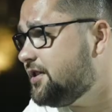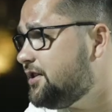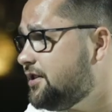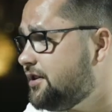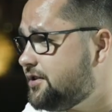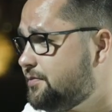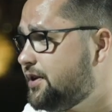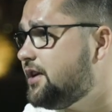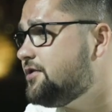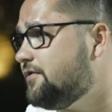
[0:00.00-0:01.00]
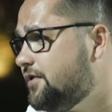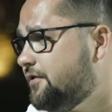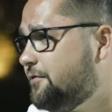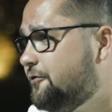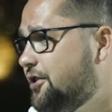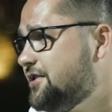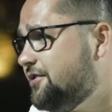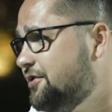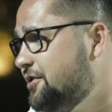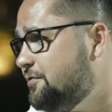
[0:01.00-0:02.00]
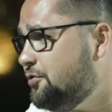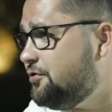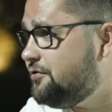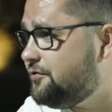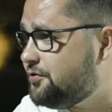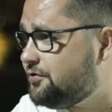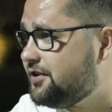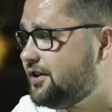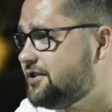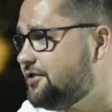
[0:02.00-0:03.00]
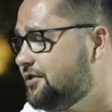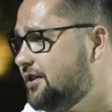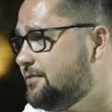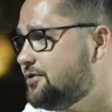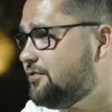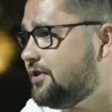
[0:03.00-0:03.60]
It mm-hmm. is because of the father move to the other clubs,